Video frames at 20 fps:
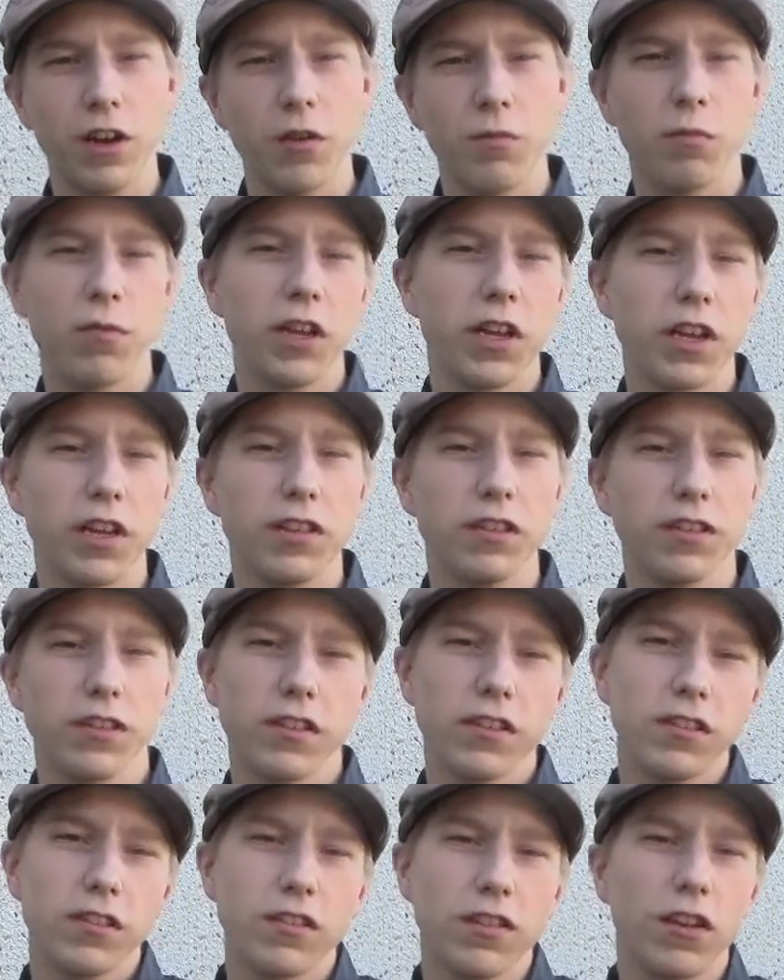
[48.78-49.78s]
because
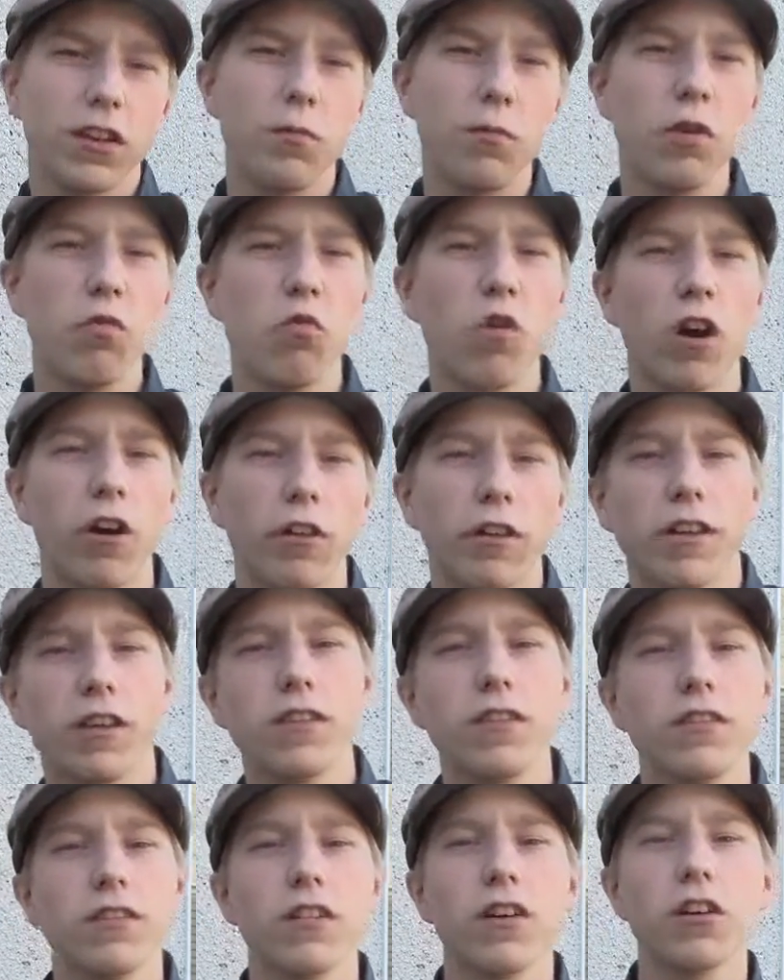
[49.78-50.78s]
this is going to be work.
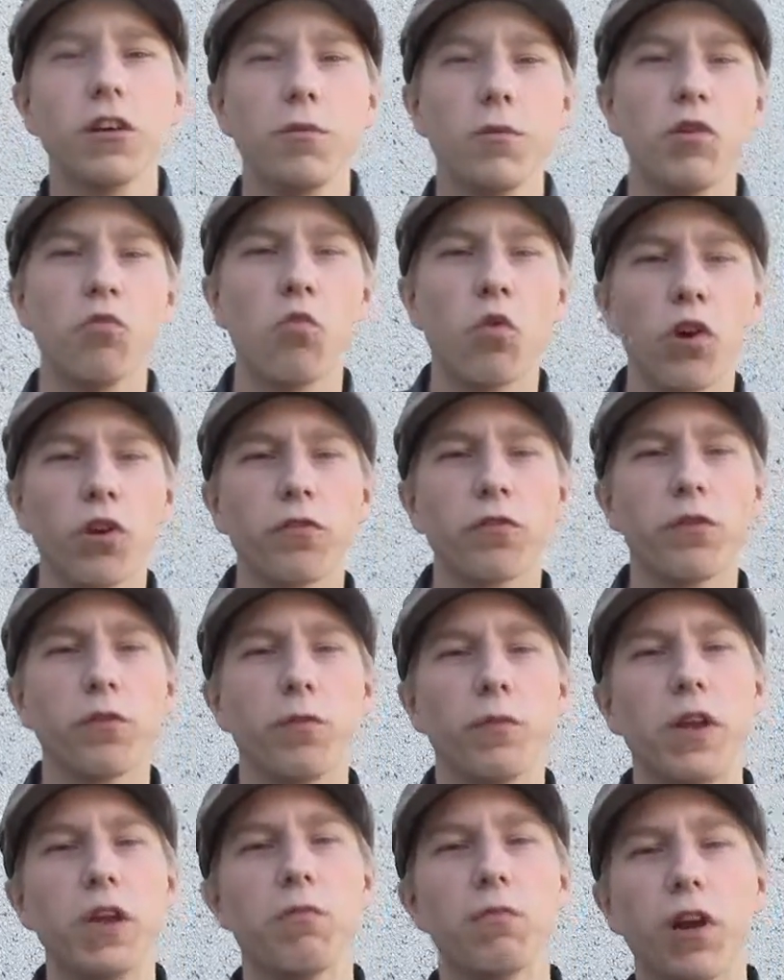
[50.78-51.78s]
This is going to be work for
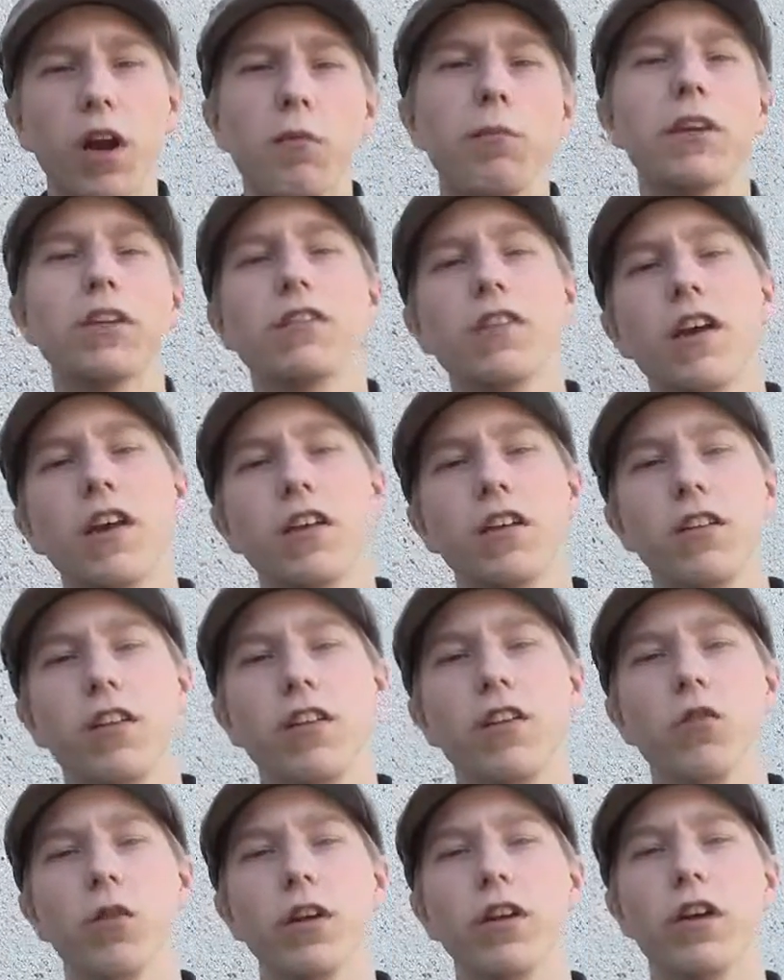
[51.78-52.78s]
me, but I'm excited to
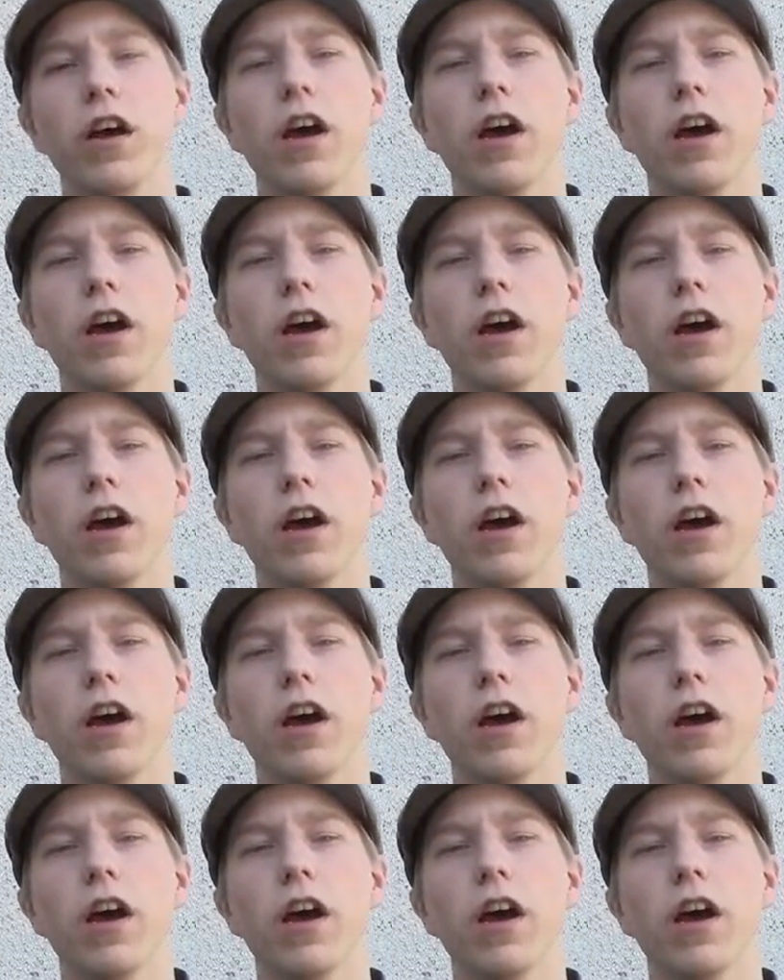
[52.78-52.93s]
do it.